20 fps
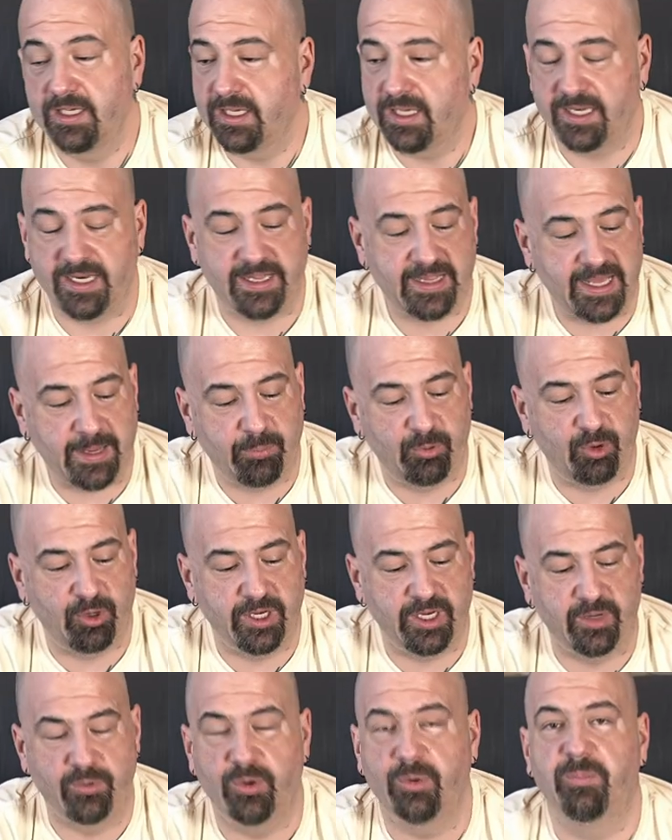And at that
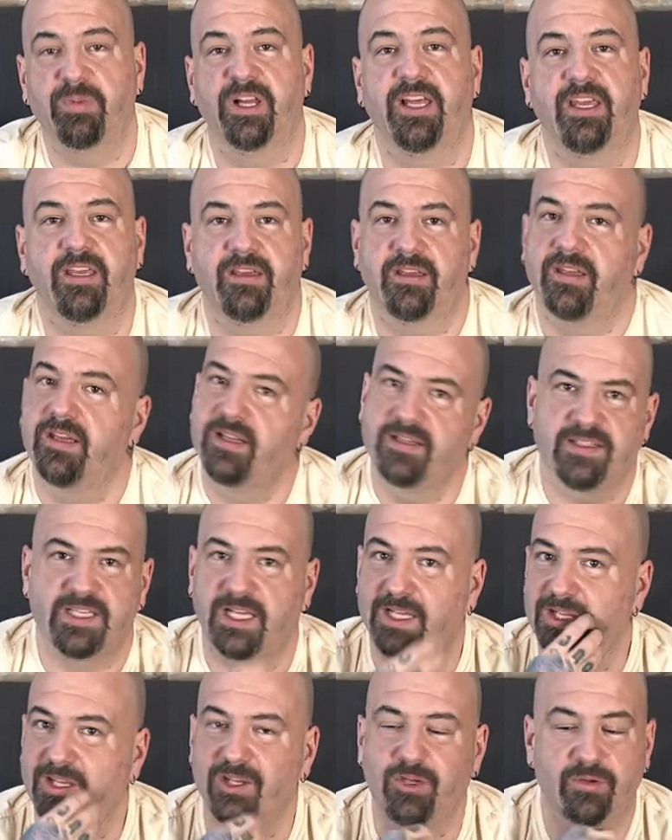point, it will blink,
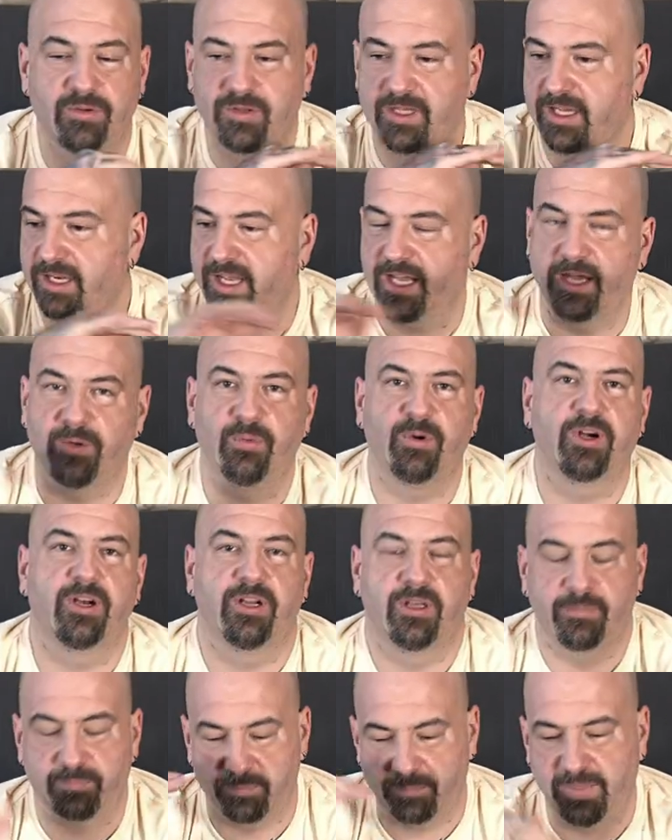telling you that, hey, we're
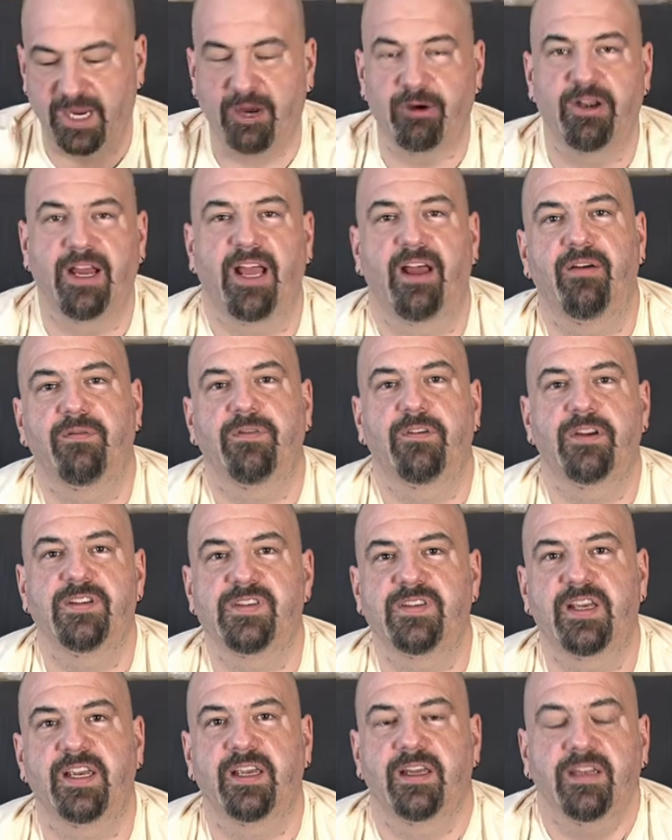gonna power down for a
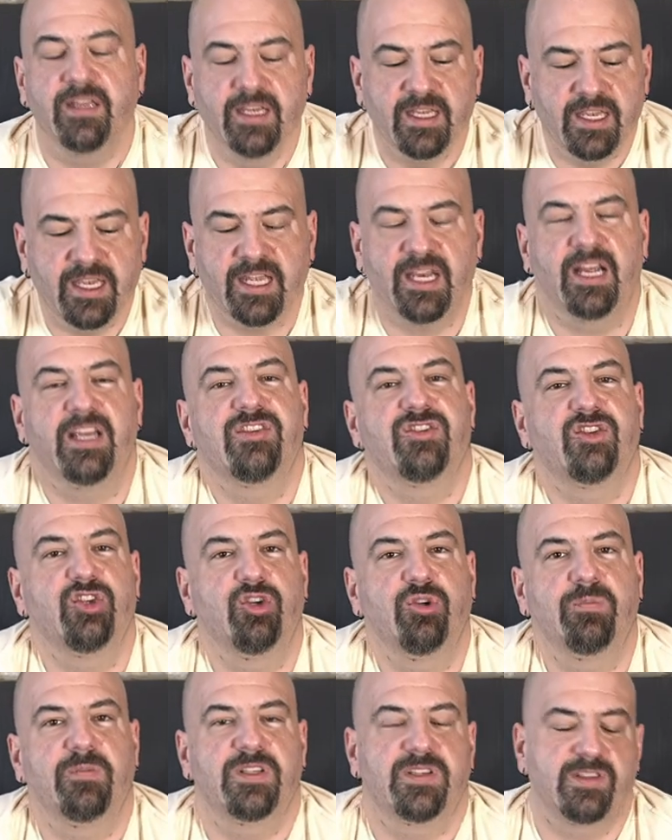second. And I
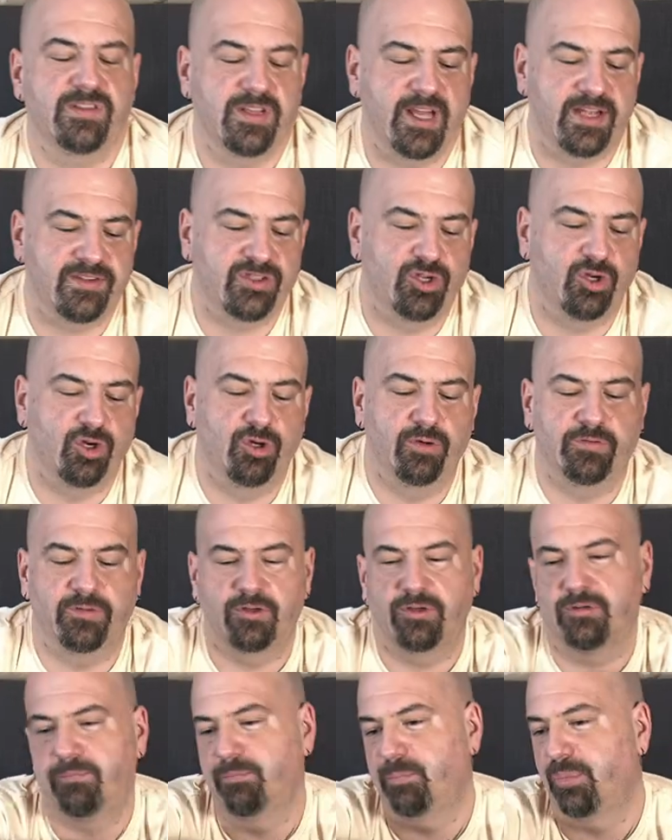assume this is not to
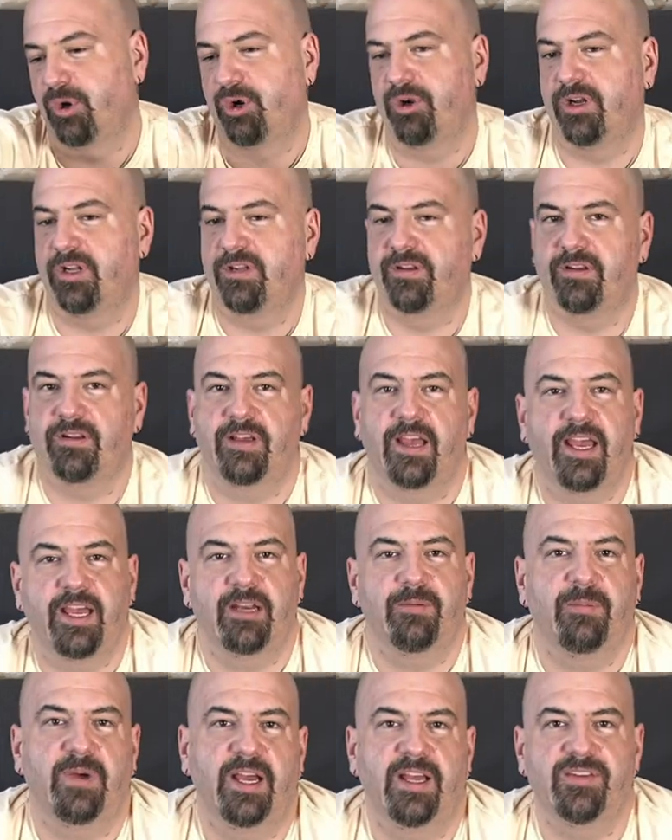overburden the
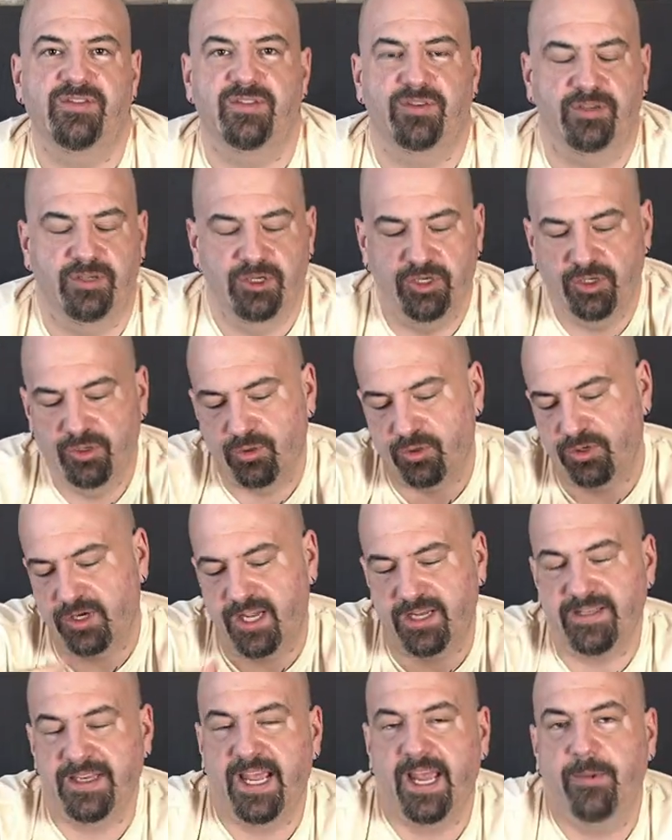atomizer or
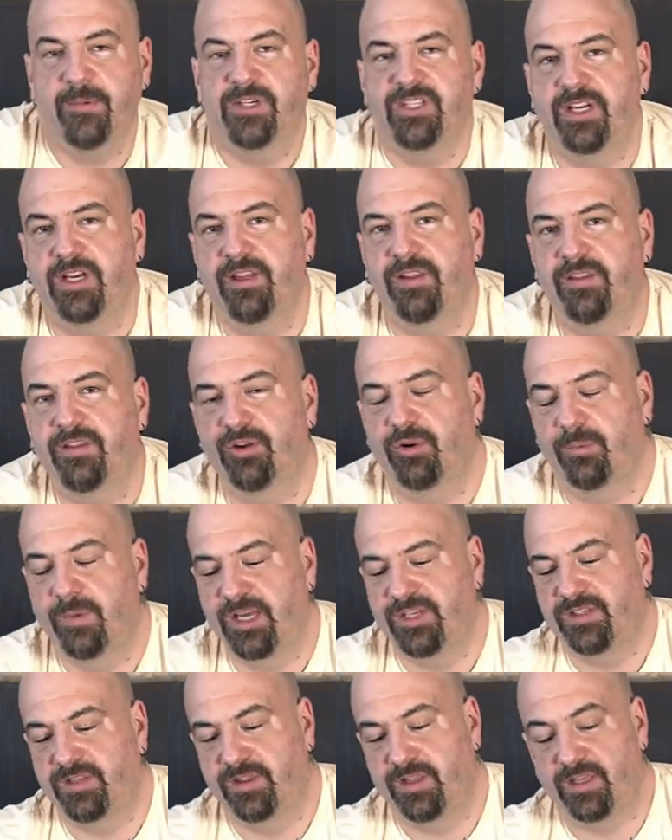not damage anything or
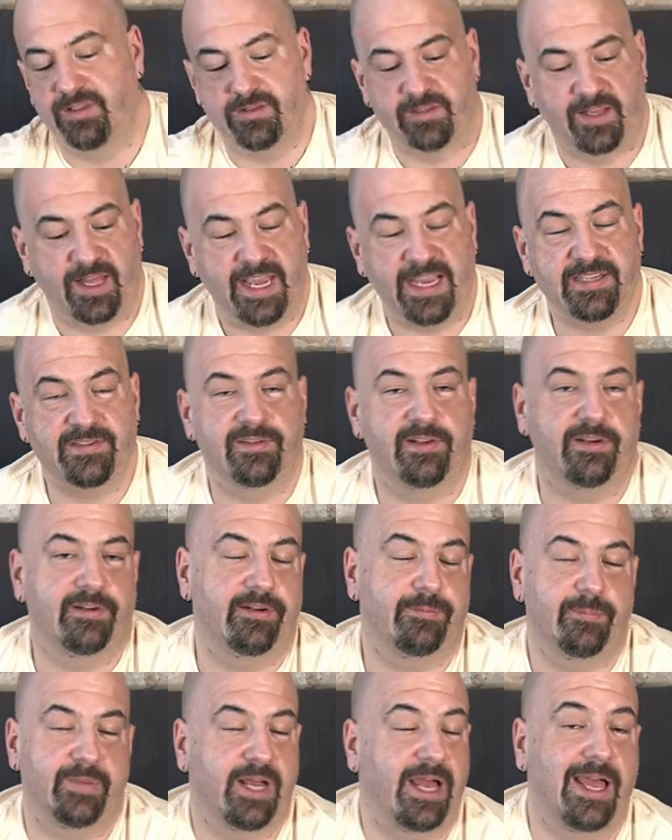make things last
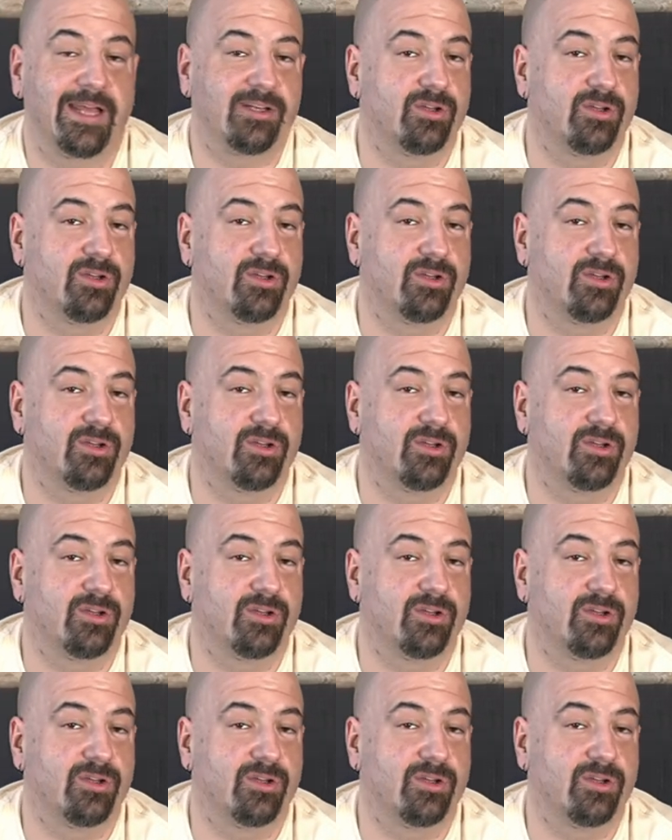longer, but I